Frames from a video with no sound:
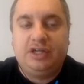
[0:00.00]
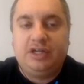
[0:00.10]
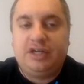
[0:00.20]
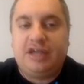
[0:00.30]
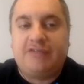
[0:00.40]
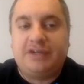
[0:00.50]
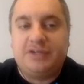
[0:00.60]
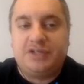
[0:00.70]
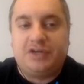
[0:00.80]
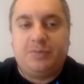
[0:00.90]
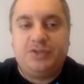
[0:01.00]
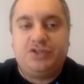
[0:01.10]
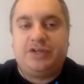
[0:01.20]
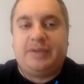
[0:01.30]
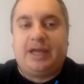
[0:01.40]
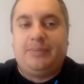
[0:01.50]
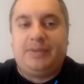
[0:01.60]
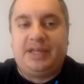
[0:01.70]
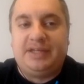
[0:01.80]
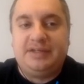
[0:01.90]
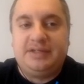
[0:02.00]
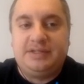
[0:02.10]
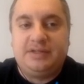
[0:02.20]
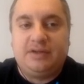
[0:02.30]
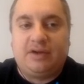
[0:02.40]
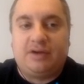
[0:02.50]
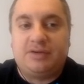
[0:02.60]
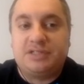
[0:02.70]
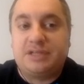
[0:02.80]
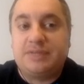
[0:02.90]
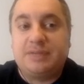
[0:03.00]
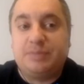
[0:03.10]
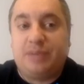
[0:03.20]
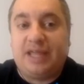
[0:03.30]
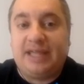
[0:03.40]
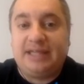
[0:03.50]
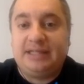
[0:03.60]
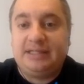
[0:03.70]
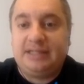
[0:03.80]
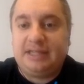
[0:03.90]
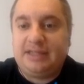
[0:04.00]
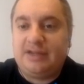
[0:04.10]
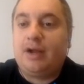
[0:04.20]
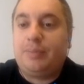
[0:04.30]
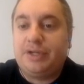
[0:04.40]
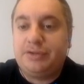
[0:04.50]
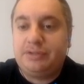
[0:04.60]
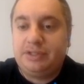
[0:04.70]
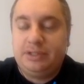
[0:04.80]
never used on OpenStreetMap and are sometimes blank in their upload.